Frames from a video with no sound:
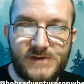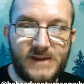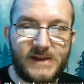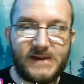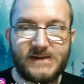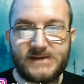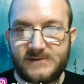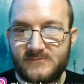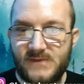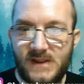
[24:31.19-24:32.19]
the
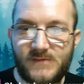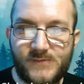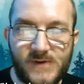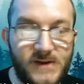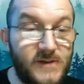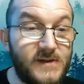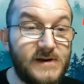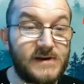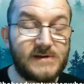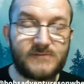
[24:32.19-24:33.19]
day, I'll be pretty
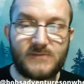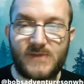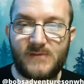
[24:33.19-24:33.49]
clear.